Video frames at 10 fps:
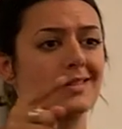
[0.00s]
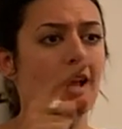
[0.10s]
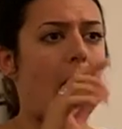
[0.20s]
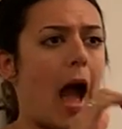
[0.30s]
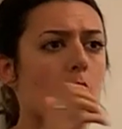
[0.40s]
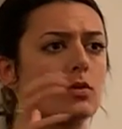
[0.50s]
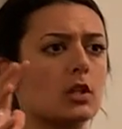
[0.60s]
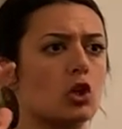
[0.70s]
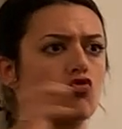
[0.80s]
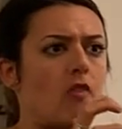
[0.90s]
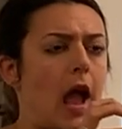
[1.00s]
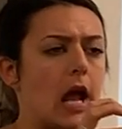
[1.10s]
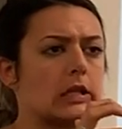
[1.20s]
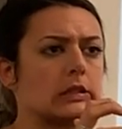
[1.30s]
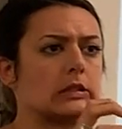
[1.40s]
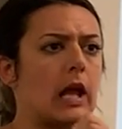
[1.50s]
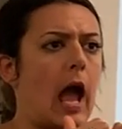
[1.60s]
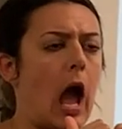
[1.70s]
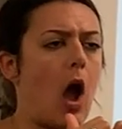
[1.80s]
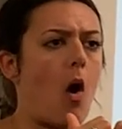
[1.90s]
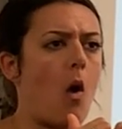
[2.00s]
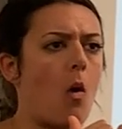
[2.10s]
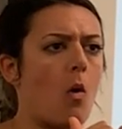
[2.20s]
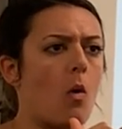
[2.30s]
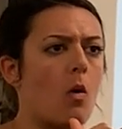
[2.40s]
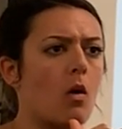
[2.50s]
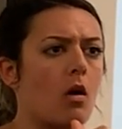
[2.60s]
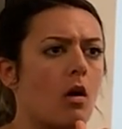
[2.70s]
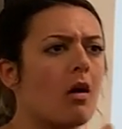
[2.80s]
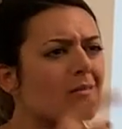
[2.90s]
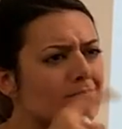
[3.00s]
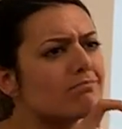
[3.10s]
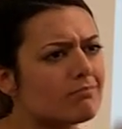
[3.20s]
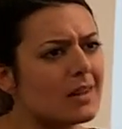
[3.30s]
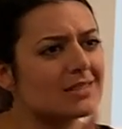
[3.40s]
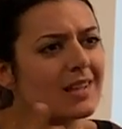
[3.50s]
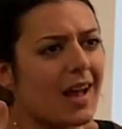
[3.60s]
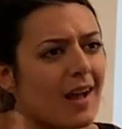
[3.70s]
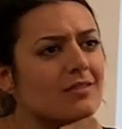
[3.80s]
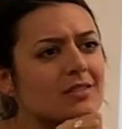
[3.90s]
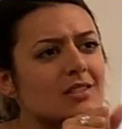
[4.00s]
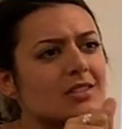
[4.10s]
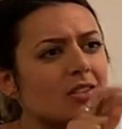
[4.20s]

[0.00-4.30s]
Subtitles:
False. Of course it has sarcomeres. The sarcomeres are not parallel.